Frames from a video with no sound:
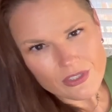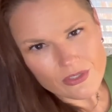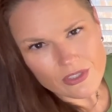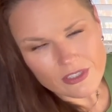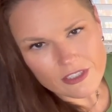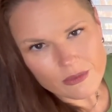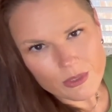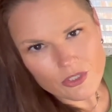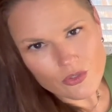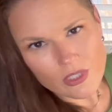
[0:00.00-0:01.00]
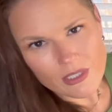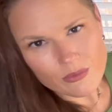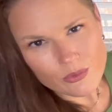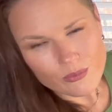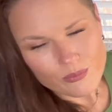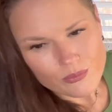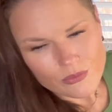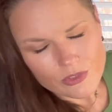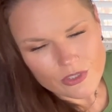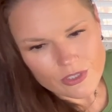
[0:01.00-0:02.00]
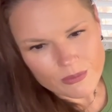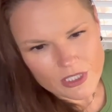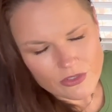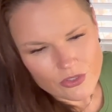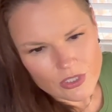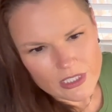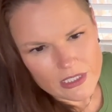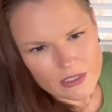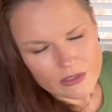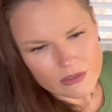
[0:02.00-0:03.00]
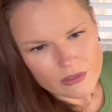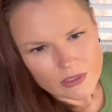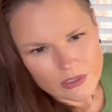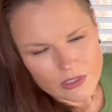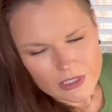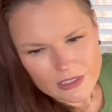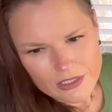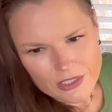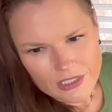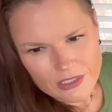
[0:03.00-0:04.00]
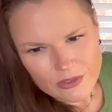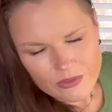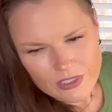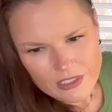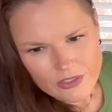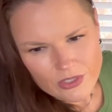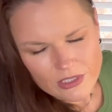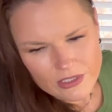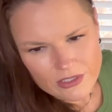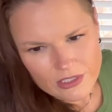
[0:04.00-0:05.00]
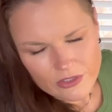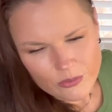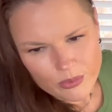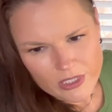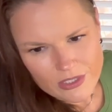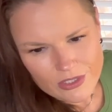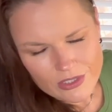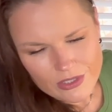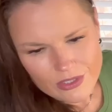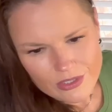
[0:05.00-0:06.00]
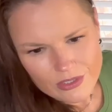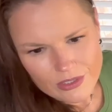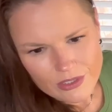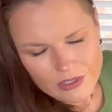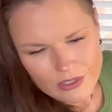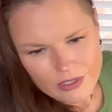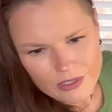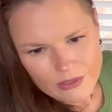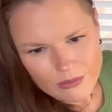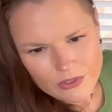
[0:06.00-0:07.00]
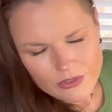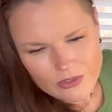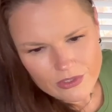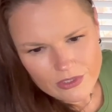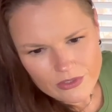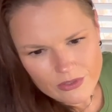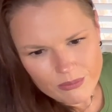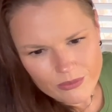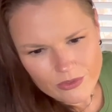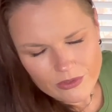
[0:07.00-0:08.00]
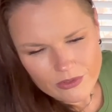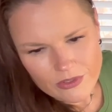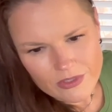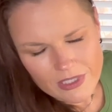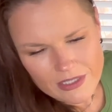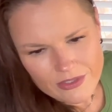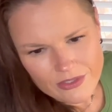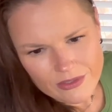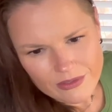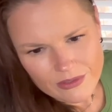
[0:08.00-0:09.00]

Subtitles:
There's a little bit of travel. There's some intrigue. You get to see new things. You get to see new places. Where's this? There's lights.